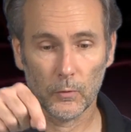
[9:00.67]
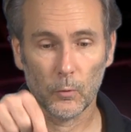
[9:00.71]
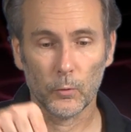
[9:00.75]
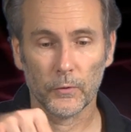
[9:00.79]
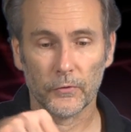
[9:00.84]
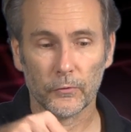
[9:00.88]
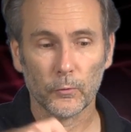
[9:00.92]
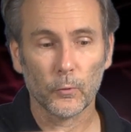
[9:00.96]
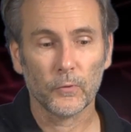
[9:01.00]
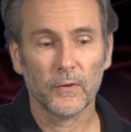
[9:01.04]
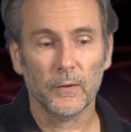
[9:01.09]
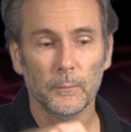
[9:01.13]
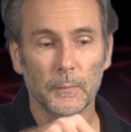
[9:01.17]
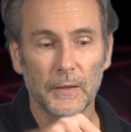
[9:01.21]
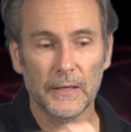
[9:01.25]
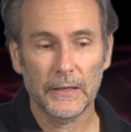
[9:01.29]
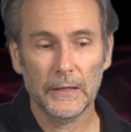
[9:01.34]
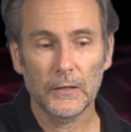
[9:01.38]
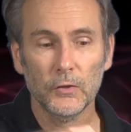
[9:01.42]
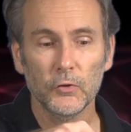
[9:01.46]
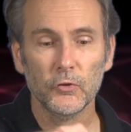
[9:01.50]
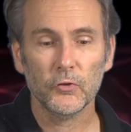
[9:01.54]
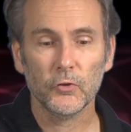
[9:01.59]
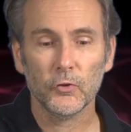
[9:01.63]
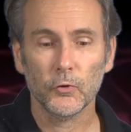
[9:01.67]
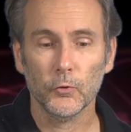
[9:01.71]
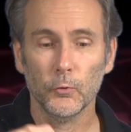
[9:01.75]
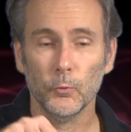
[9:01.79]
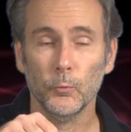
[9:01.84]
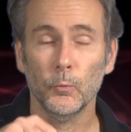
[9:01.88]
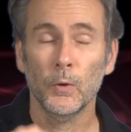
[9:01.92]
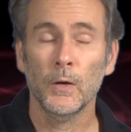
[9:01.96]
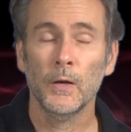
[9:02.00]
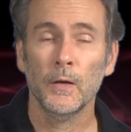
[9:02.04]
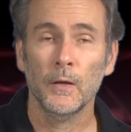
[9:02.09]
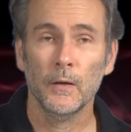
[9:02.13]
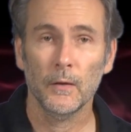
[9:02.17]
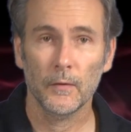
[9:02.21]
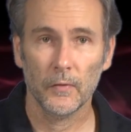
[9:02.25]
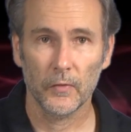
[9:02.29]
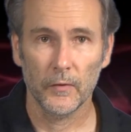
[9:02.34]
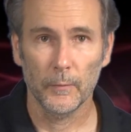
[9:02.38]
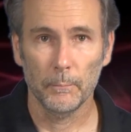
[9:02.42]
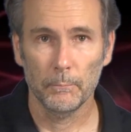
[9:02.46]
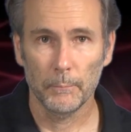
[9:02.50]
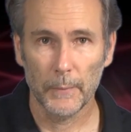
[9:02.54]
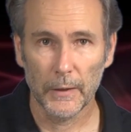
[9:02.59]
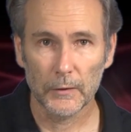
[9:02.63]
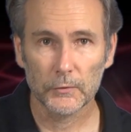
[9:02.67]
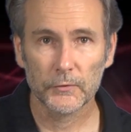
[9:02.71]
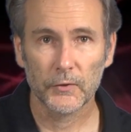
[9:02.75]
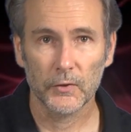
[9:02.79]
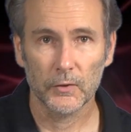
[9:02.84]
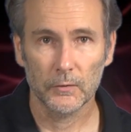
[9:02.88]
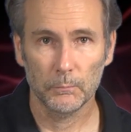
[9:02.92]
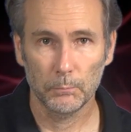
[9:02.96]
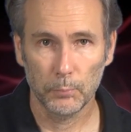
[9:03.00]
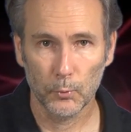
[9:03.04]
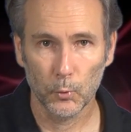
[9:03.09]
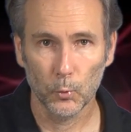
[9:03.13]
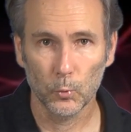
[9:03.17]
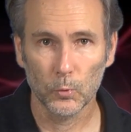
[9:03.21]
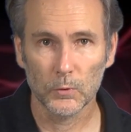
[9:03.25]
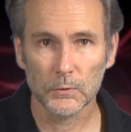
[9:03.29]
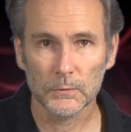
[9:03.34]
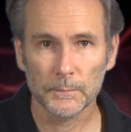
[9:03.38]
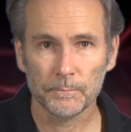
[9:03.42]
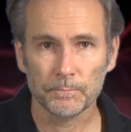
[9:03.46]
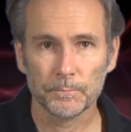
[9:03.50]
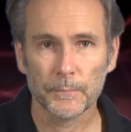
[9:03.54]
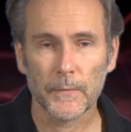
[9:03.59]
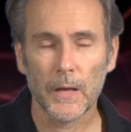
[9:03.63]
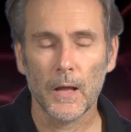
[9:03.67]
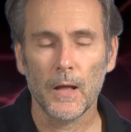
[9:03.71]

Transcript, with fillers: or throw them into the melted pool.